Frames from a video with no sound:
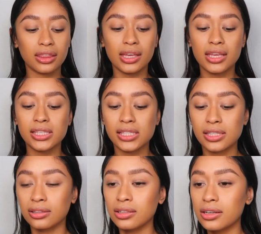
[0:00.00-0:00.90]

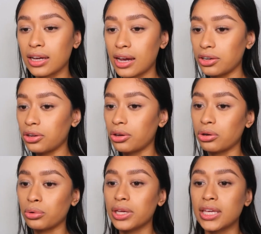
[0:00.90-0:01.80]
this look I
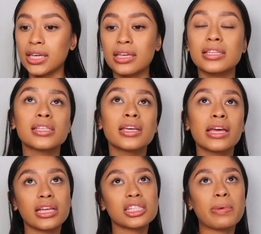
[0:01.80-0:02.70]
know is
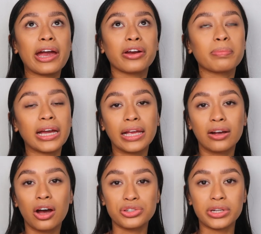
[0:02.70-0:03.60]
inspired by
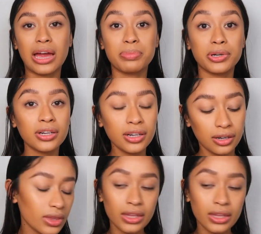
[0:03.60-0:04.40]
like Audrey Hepburn.